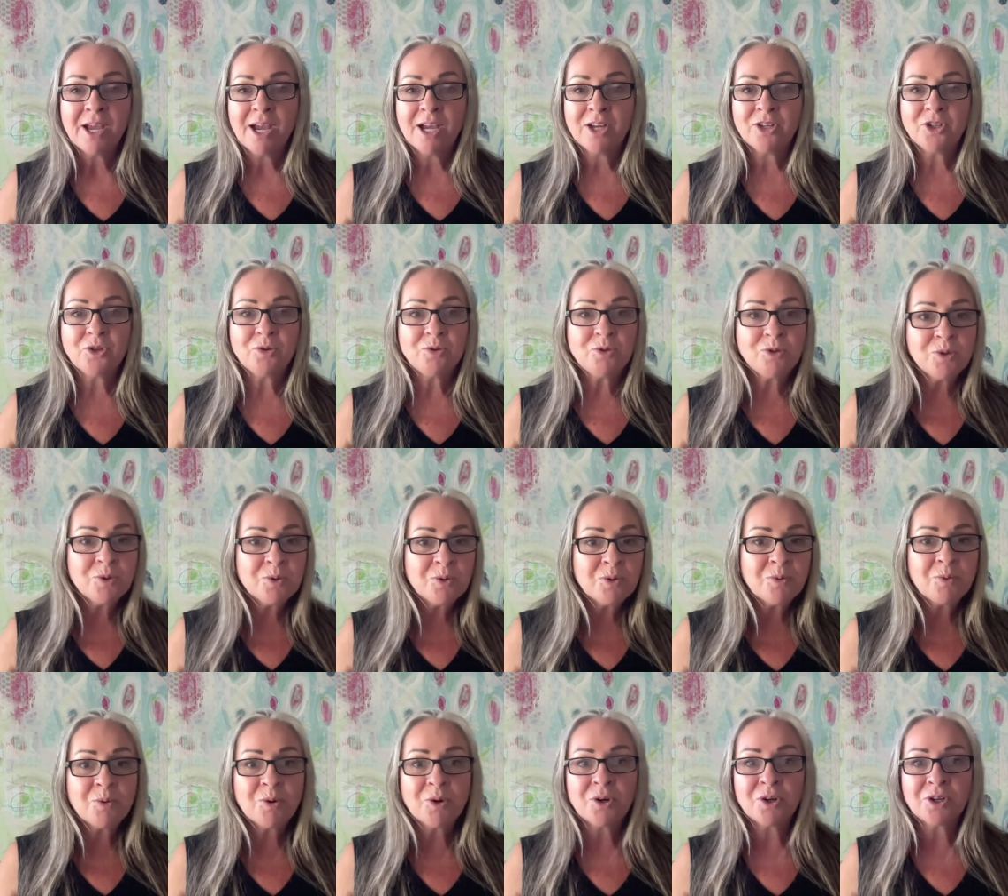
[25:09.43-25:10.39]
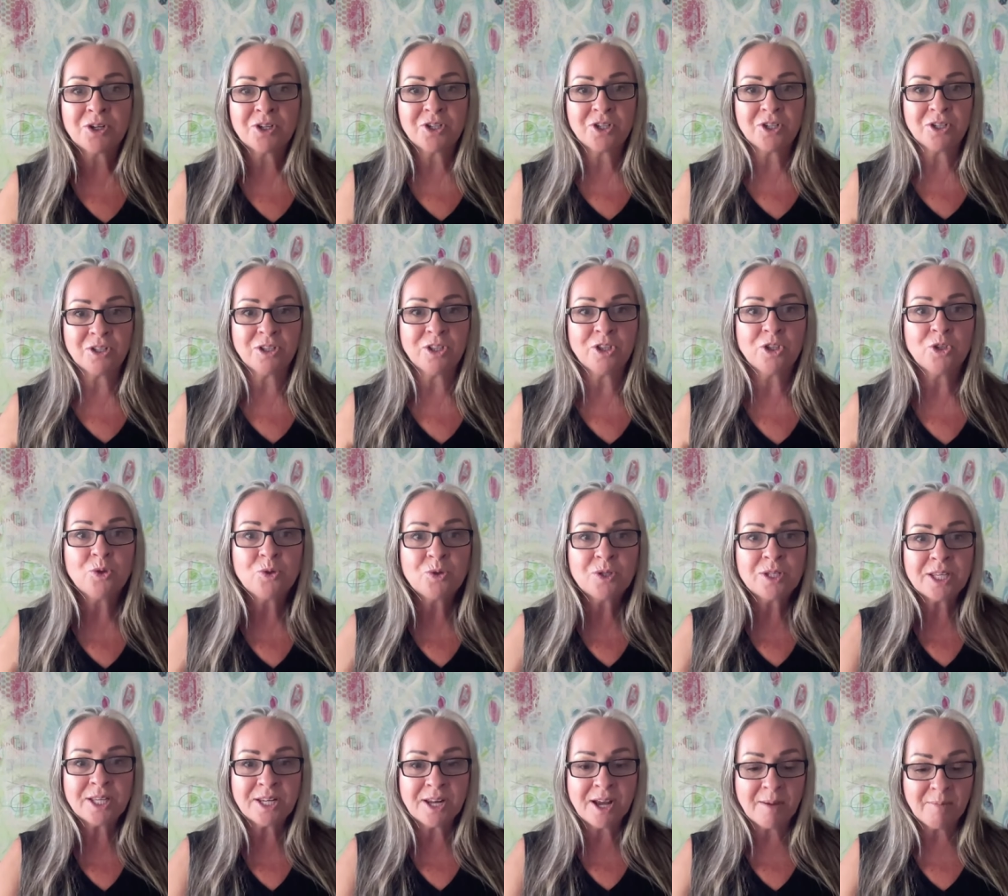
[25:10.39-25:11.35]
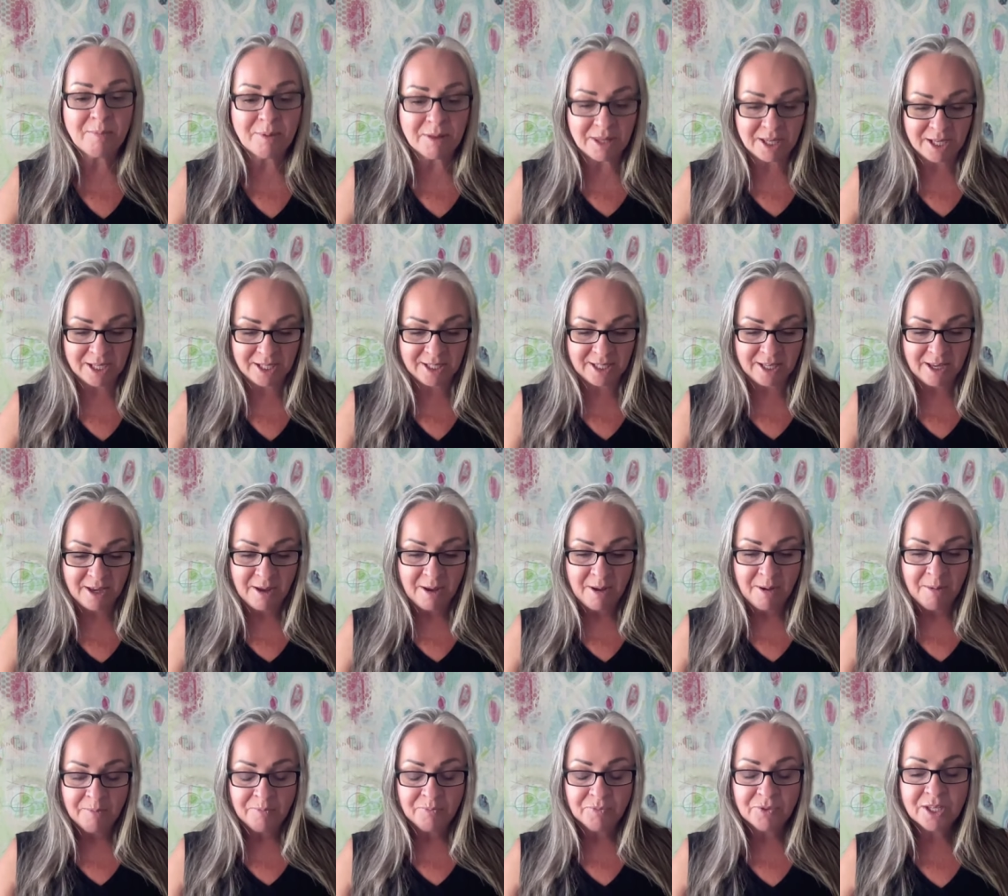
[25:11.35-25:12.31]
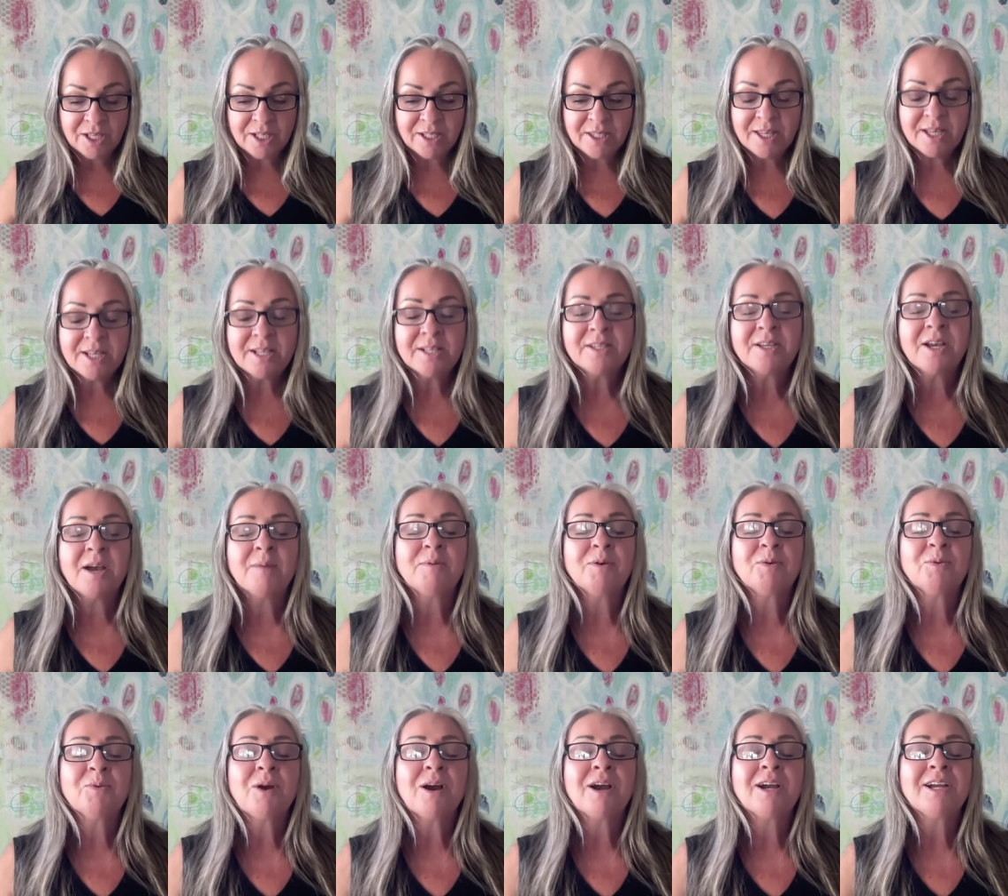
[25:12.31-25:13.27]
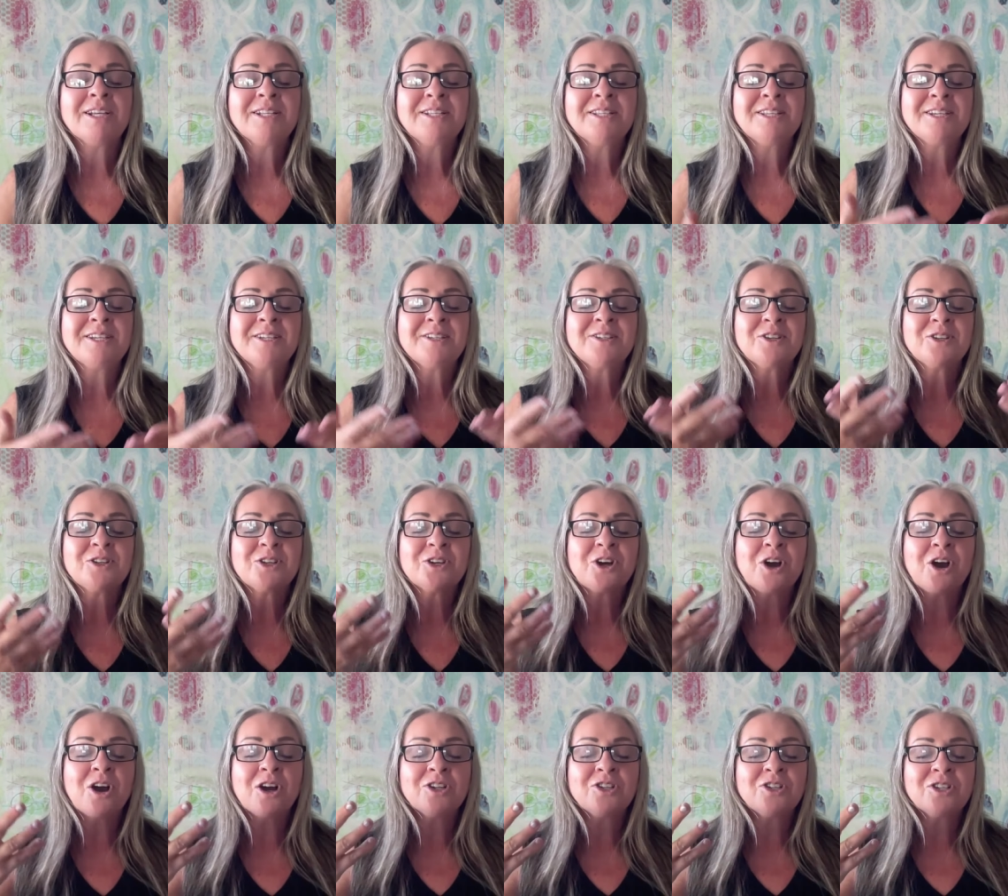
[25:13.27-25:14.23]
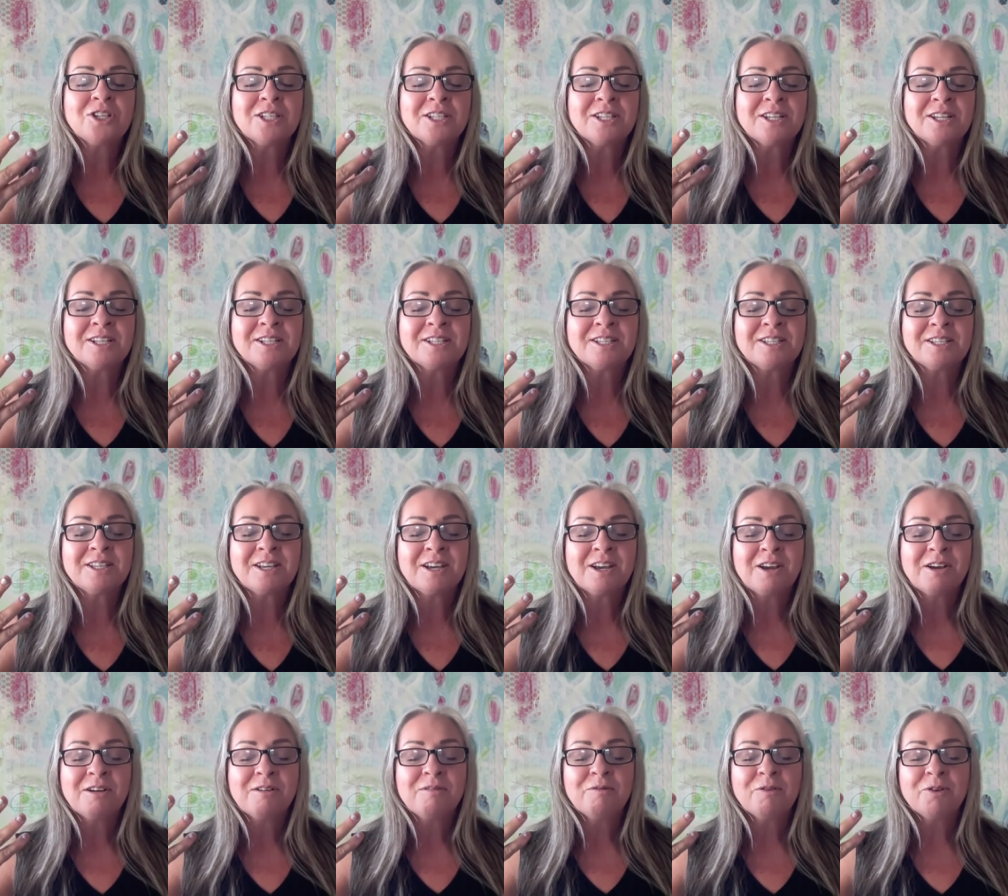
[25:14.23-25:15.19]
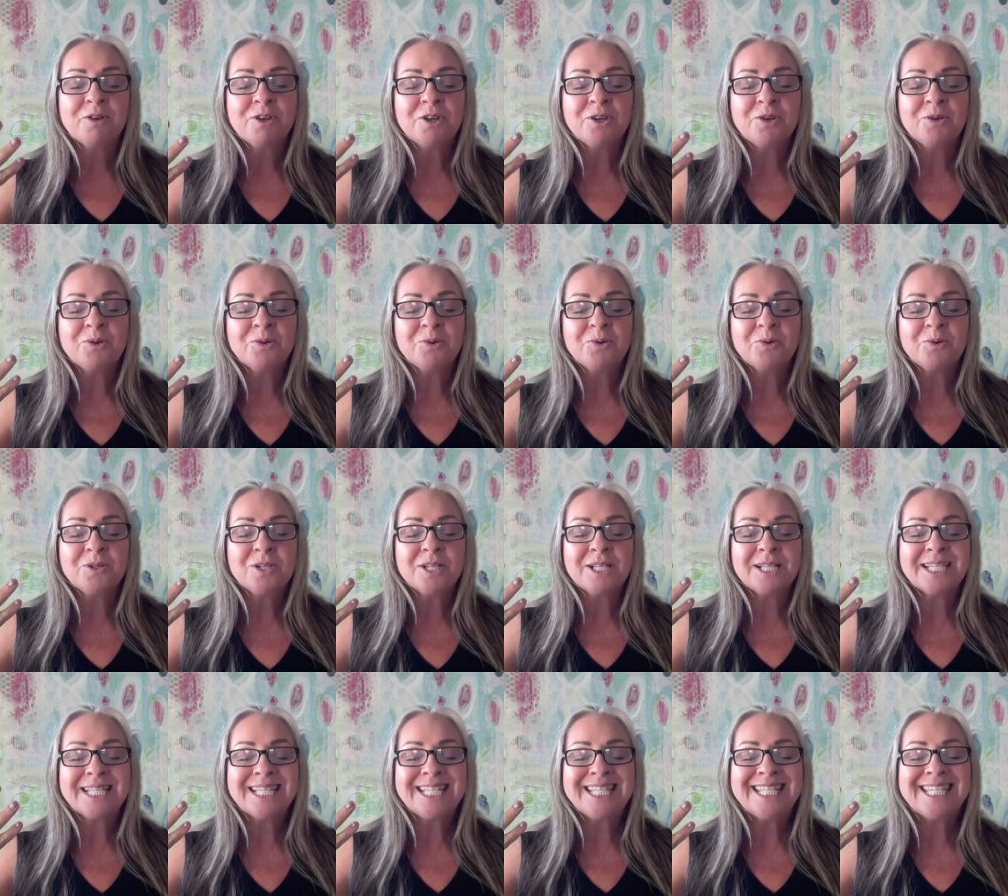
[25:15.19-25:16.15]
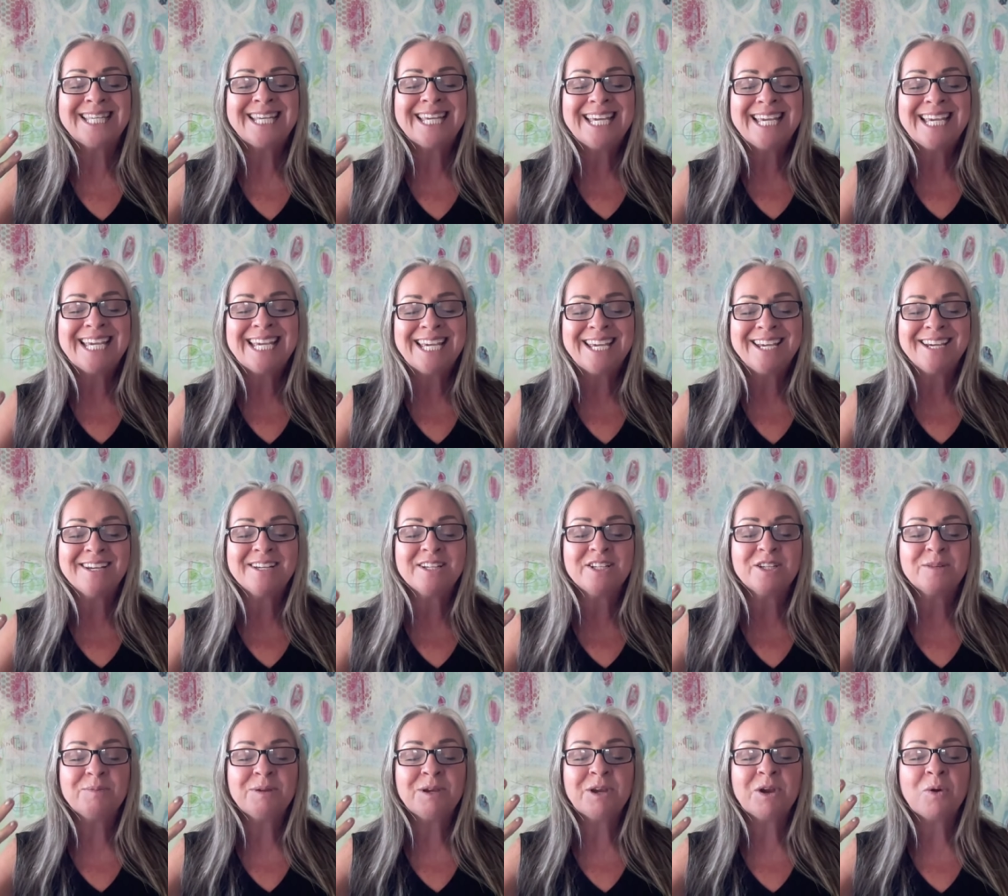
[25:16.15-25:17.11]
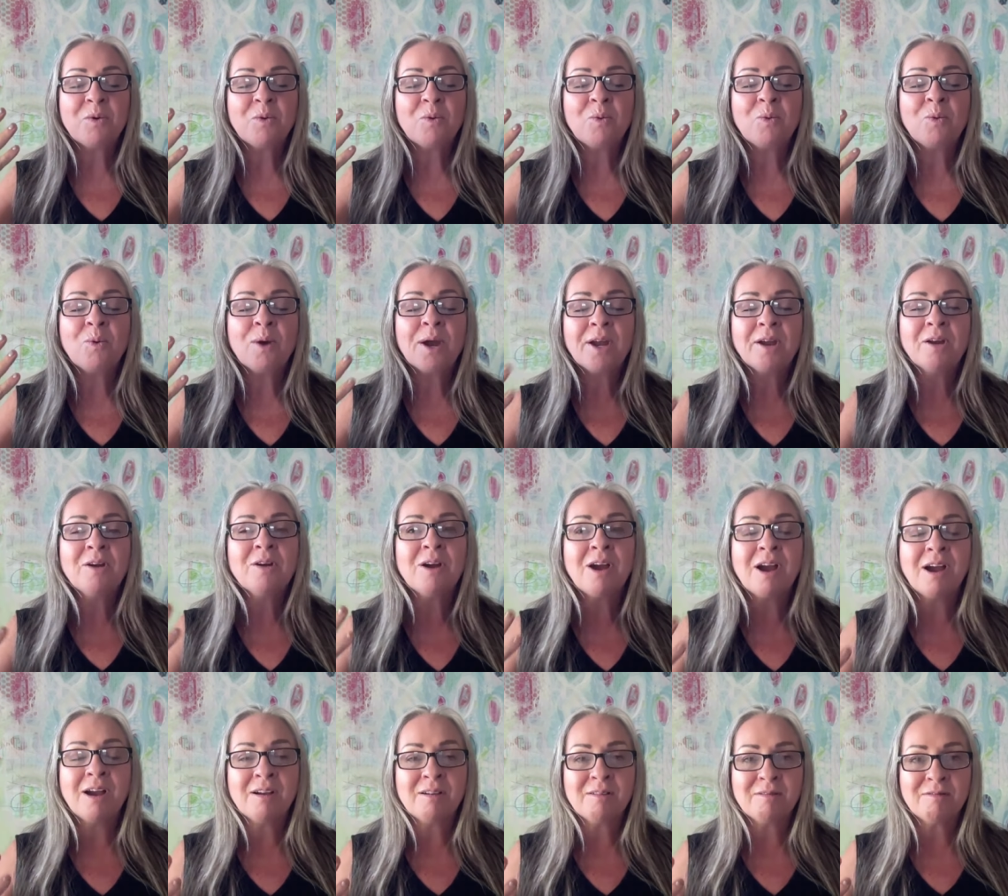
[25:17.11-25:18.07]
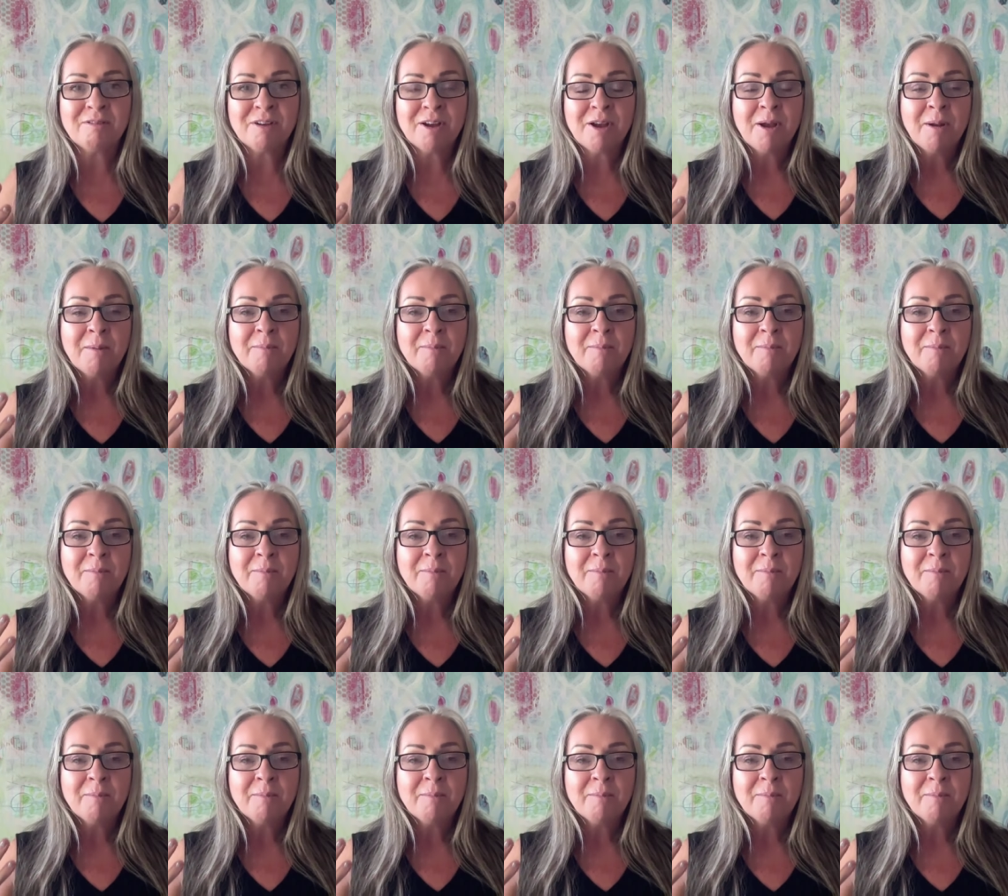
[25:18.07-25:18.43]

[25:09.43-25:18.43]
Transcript: As you do the work to loosen up in these these things come arising to the consciousness for you to see, to be aware of,